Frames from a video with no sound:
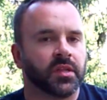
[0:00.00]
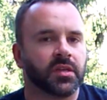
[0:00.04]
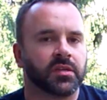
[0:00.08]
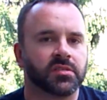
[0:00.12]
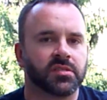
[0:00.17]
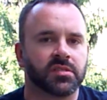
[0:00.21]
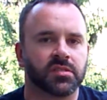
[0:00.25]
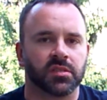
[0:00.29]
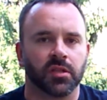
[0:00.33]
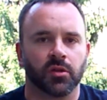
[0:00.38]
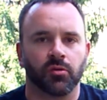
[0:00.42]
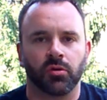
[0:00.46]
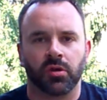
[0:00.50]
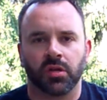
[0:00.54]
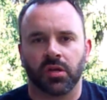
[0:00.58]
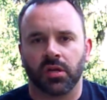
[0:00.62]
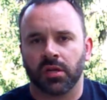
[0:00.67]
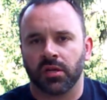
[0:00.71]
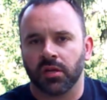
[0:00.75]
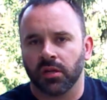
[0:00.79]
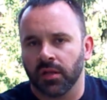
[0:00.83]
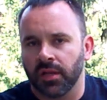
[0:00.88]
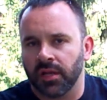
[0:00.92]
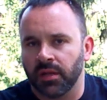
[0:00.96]
'The slogan
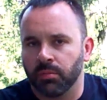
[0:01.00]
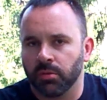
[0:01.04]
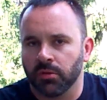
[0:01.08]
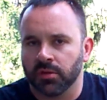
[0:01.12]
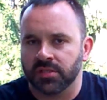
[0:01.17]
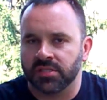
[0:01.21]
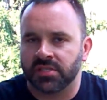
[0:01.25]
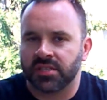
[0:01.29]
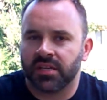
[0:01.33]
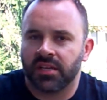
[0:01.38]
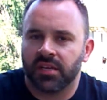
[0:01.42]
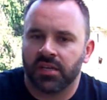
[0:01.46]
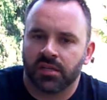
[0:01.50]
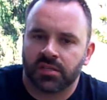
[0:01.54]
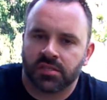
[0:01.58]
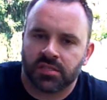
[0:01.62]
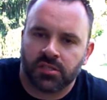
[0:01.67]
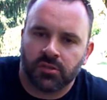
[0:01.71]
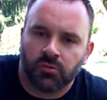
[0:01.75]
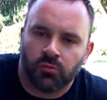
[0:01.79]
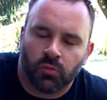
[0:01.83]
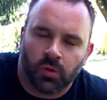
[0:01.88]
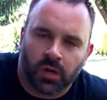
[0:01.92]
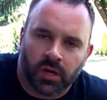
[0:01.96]
on the label is "Kicks
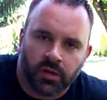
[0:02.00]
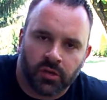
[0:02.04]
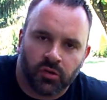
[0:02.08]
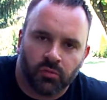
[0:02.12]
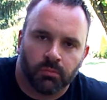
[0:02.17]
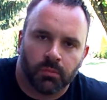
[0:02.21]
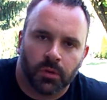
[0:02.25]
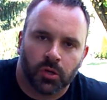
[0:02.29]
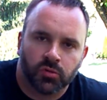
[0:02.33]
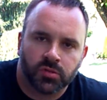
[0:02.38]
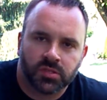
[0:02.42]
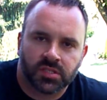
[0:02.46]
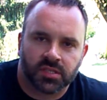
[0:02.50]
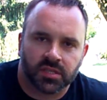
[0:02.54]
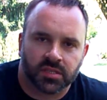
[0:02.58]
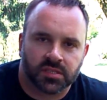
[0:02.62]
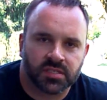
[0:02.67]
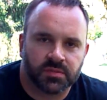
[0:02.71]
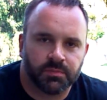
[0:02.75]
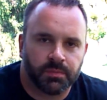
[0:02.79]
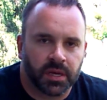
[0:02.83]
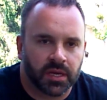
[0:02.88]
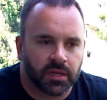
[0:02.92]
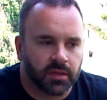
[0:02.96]
you where you most
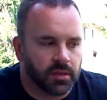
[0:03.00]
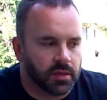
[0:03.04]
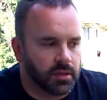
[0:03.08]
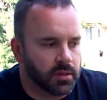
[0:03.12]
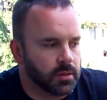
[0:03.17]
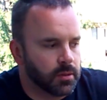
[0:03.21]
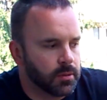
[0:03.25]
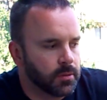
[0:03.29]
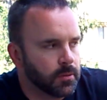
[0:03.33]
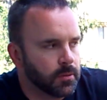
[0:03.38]
expect it."